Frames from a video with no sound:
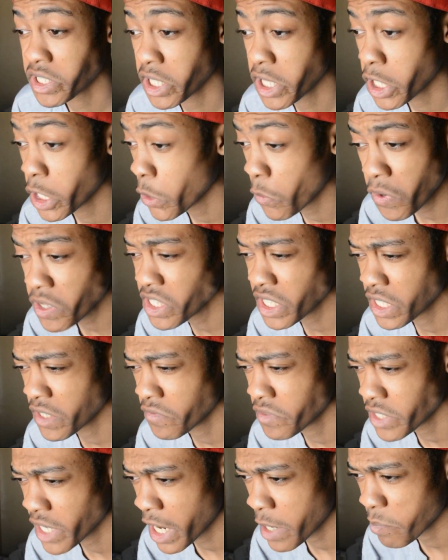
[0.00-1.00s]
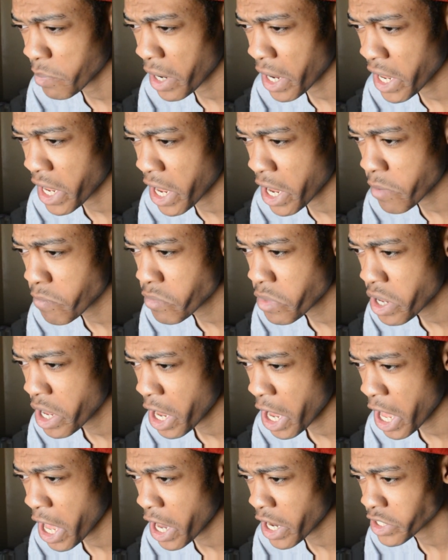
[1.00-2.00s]
the inquisitive type I am,
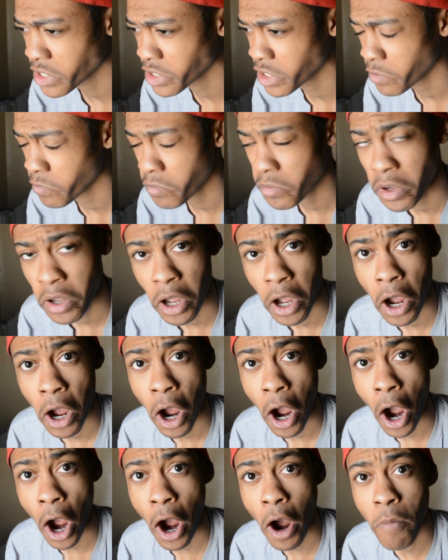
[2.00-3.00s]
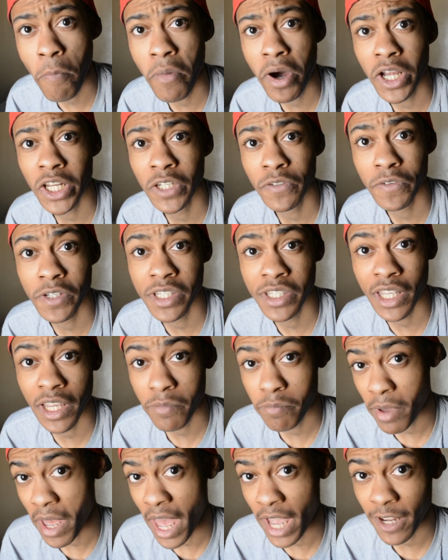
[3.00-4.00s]
I asked him, how much for
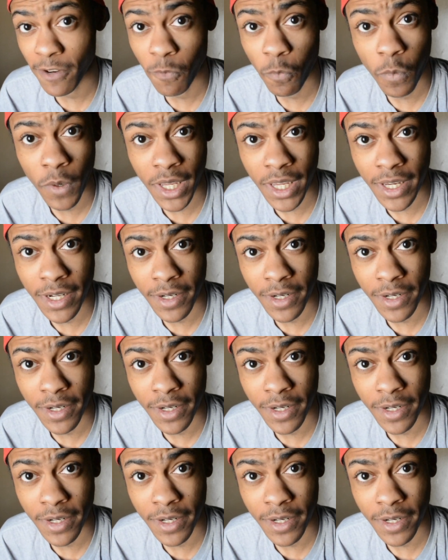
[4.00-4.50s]
said bag of weed?